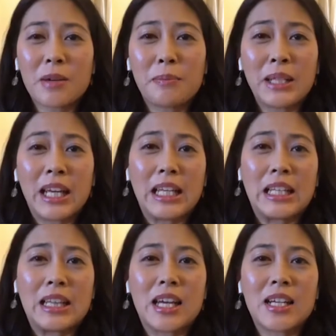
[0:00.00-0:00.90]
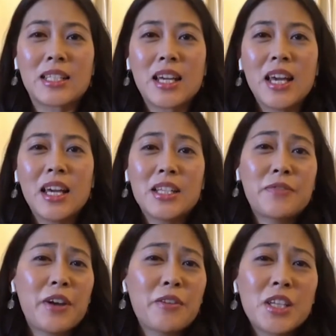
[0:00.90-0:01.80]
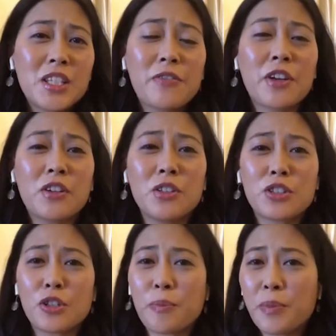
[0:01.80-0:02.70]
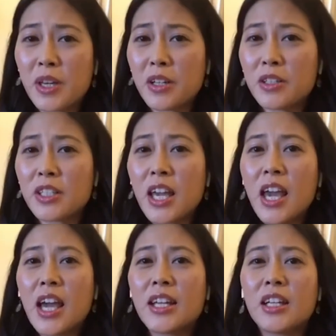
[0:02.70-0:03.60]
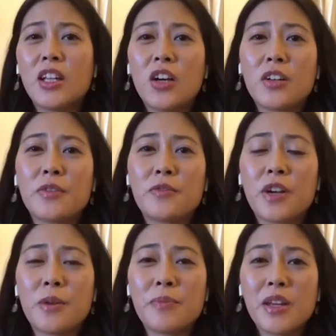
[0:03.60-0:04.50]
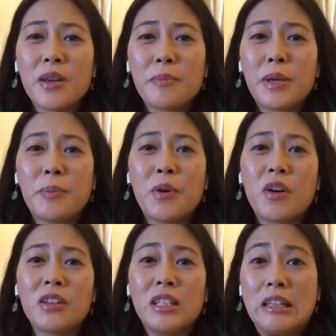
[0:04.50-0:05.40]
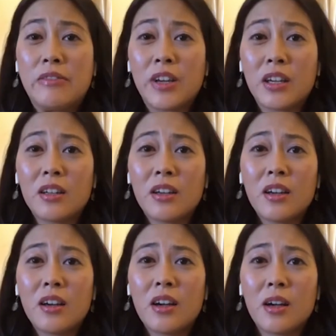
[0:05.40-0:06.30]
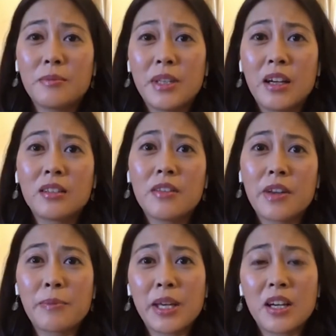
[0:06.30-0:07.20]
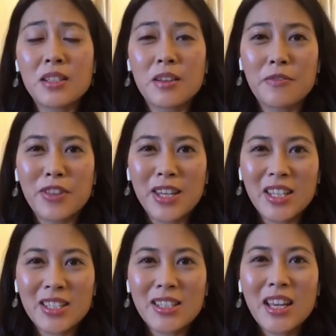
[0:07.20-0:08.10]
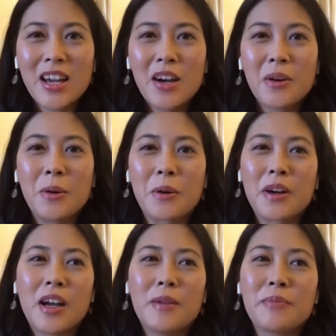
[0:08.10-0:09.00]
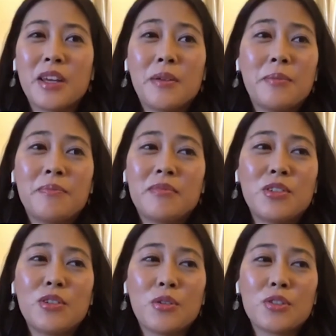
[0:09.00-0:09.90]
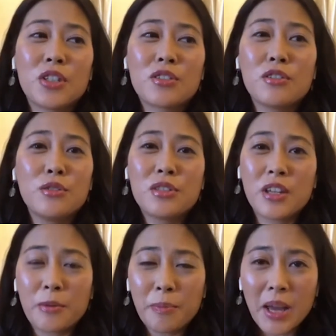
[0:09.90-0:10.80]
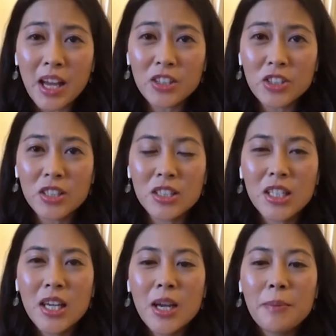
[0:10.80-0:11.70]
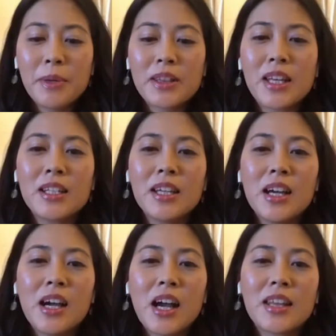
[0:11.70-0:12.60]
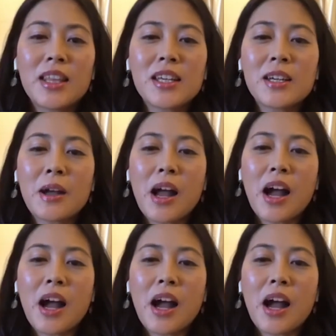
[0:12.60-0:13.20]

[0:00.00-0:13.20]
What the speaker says: complain that it's very difficult to build, and a lot of people are leaving Young Living because of this, or they just lose their passion. But then I think